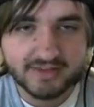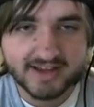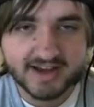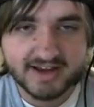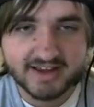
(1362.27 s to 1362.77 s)

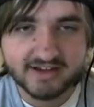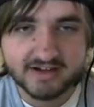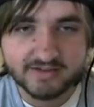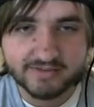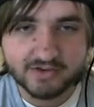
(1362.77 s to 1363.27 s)
the idea
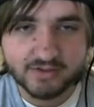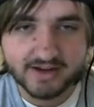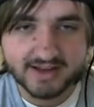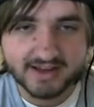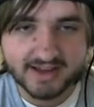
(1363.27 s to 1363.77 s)
of
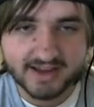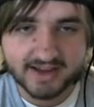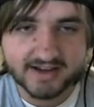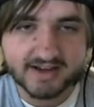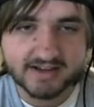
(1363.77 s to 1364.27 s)
doing
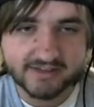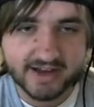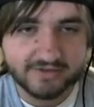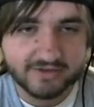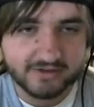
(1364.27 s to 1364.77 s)
a
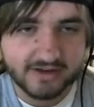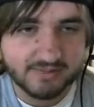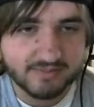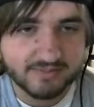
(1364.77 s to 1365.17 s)
live stream